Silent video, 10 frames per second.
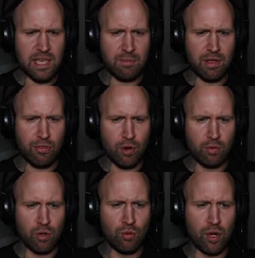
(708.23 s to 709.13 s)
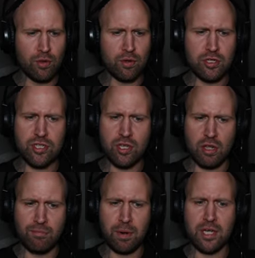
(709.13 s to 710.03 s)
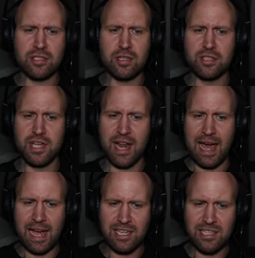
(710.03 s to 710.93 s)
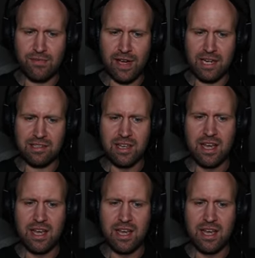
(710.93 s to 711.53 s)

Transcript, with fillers: can be thrown or rolled or solved puzzles that activate